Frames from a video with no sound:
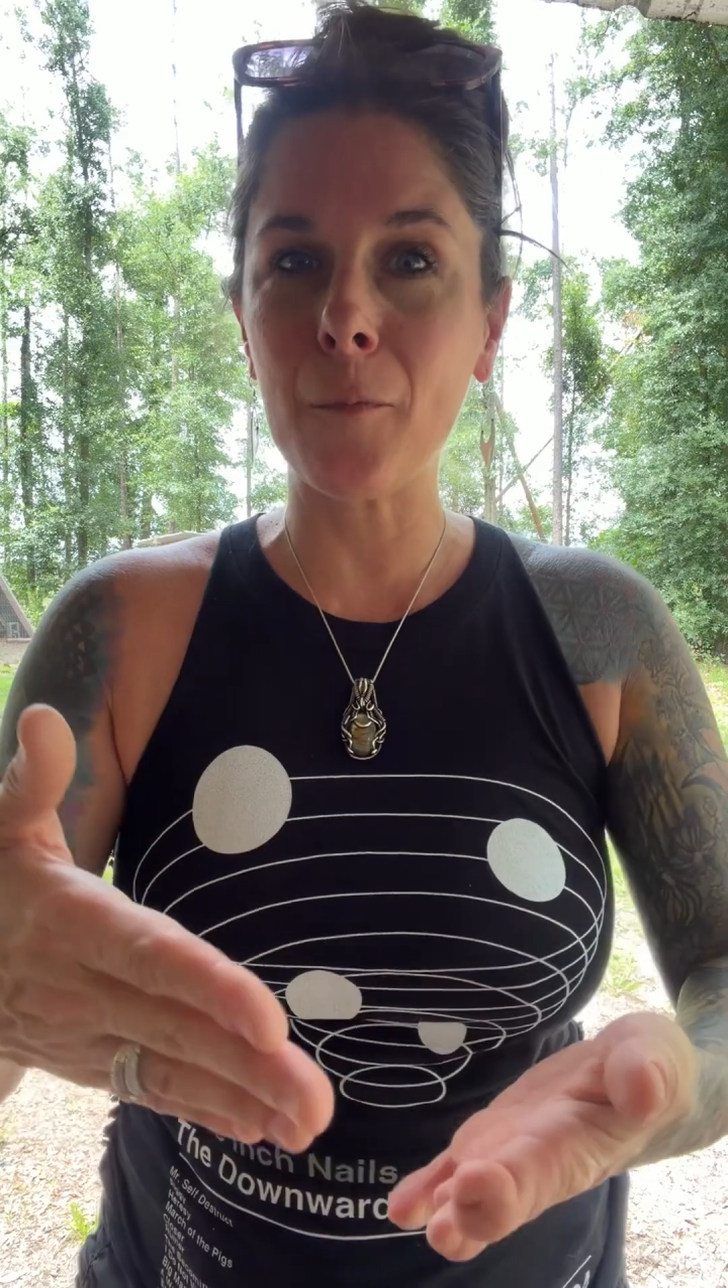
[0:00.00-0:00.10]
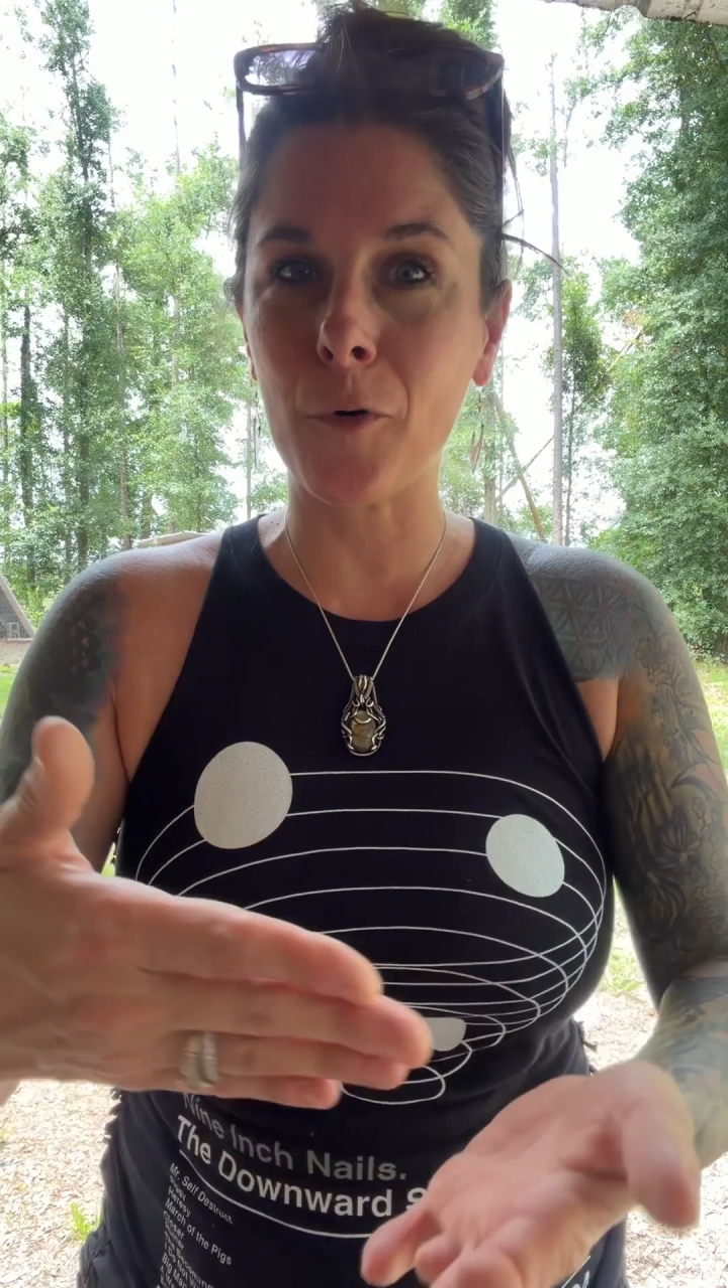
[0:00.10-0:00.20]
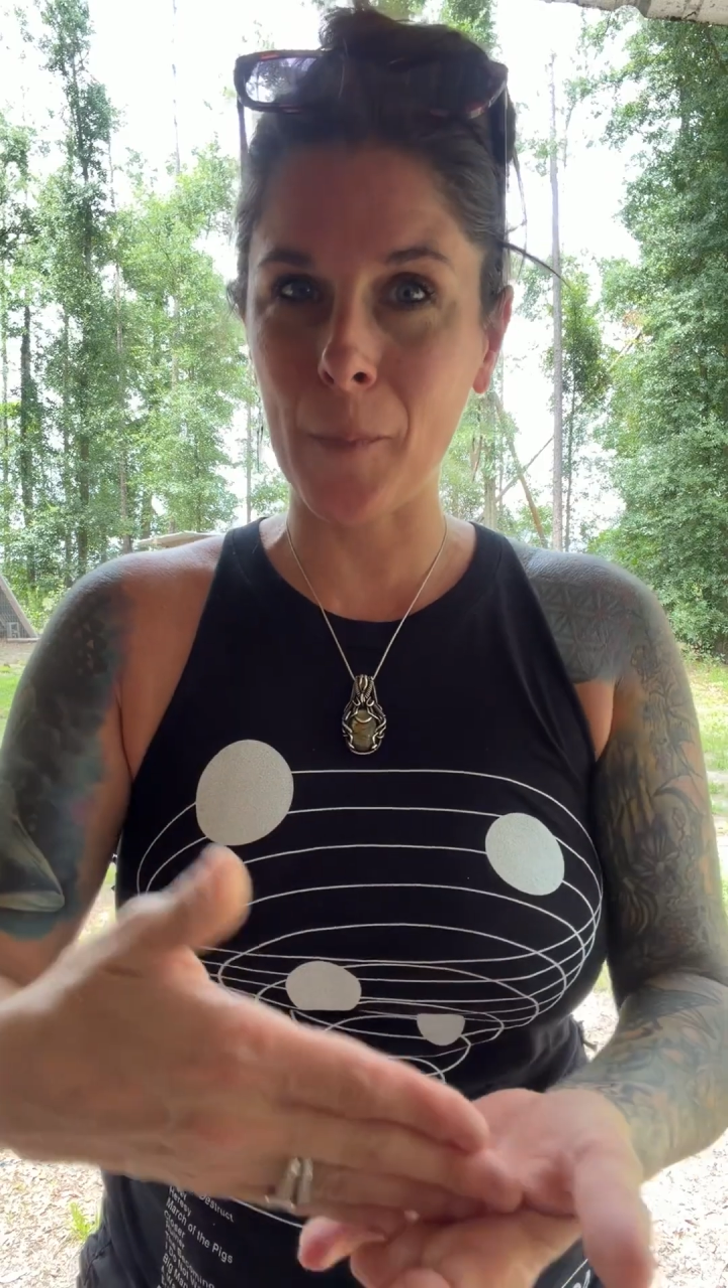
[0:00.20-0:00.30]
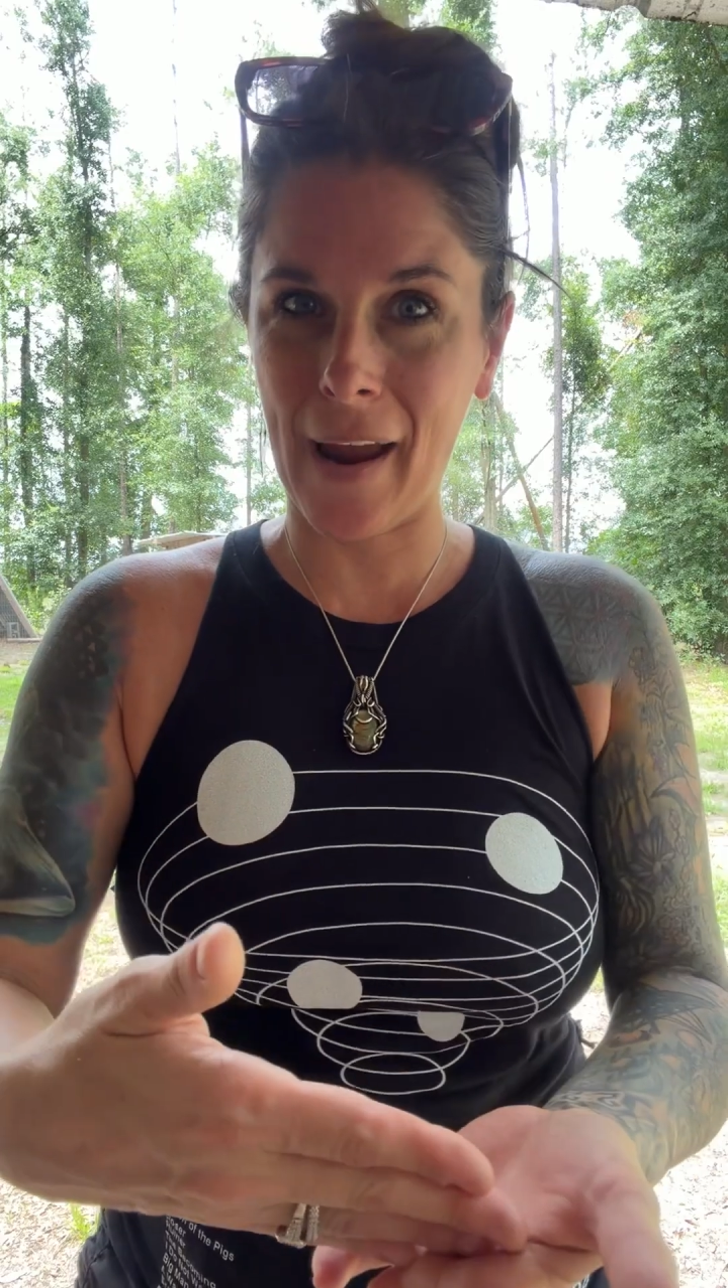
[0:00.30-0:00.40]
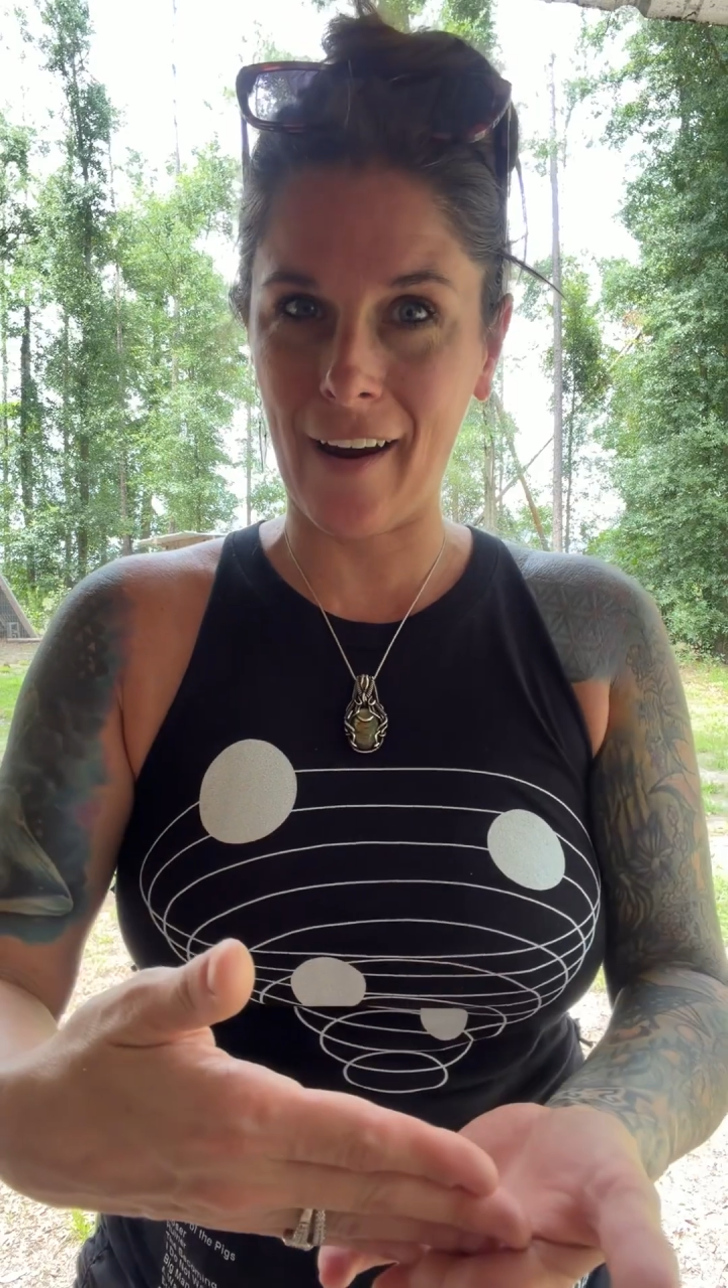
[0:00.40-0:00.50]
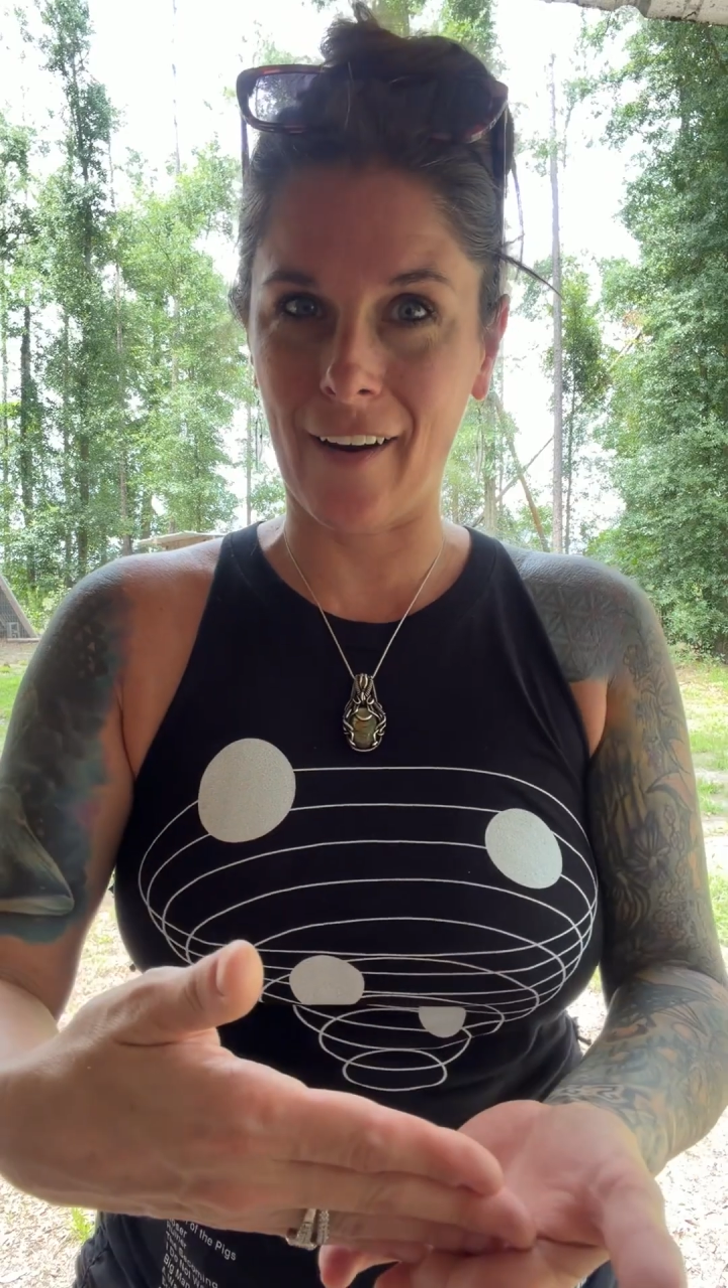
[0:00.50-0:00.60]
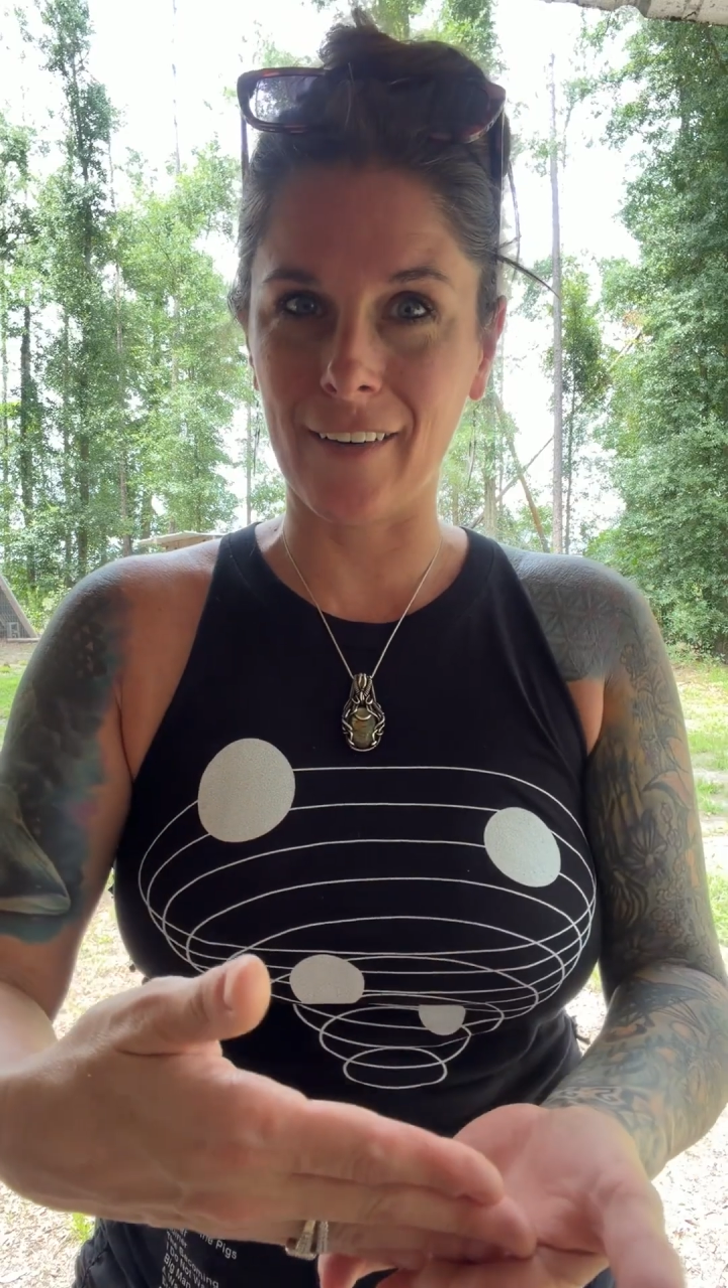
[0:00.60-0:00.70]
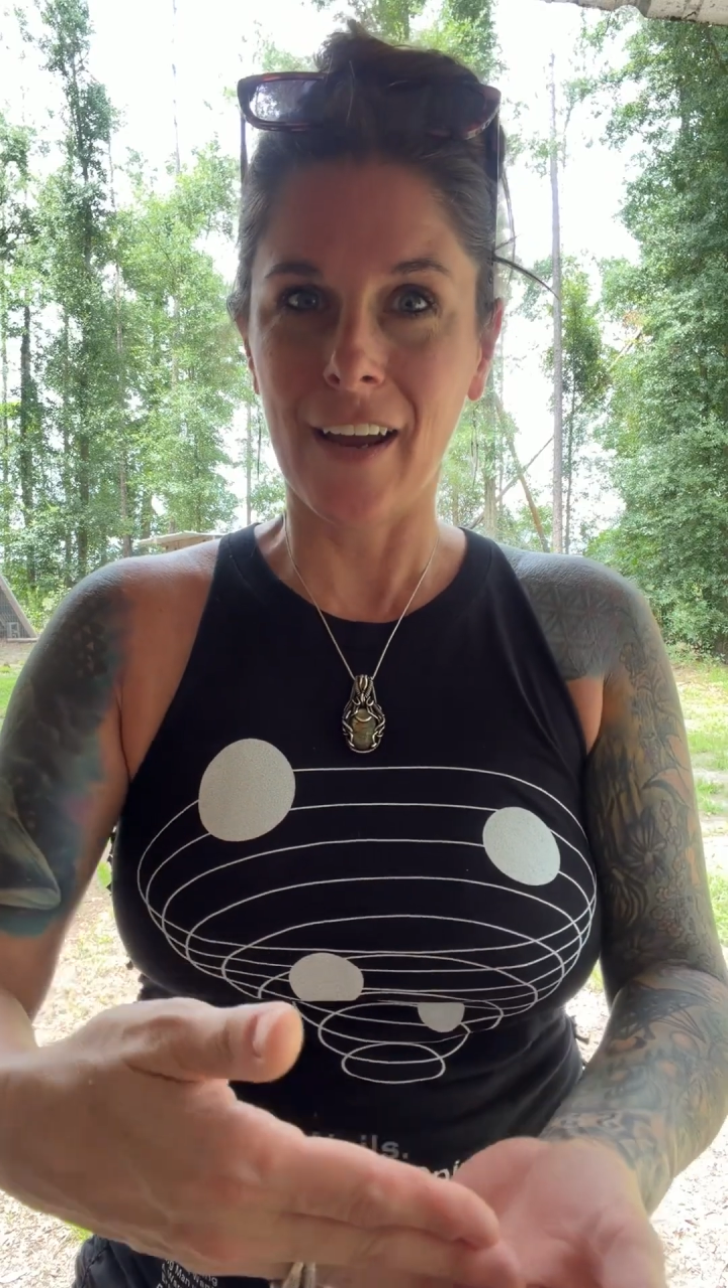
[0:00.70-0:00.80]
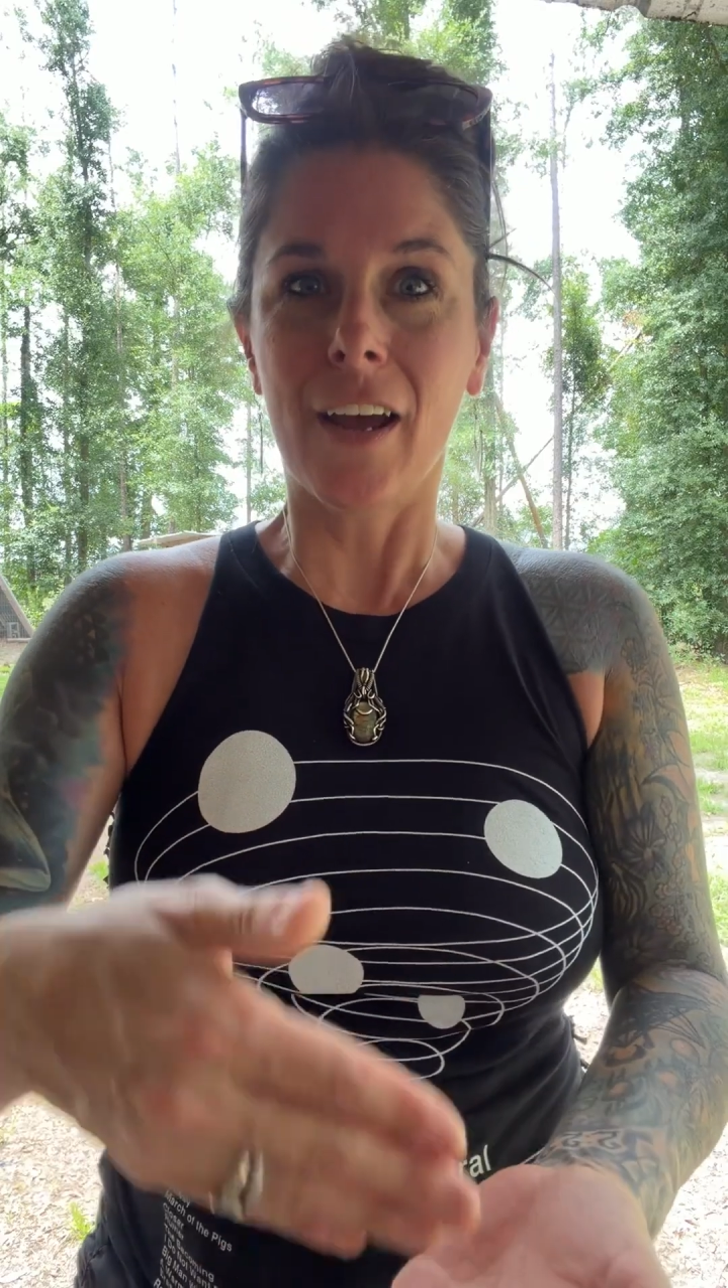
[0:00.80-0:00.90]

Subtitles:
prepared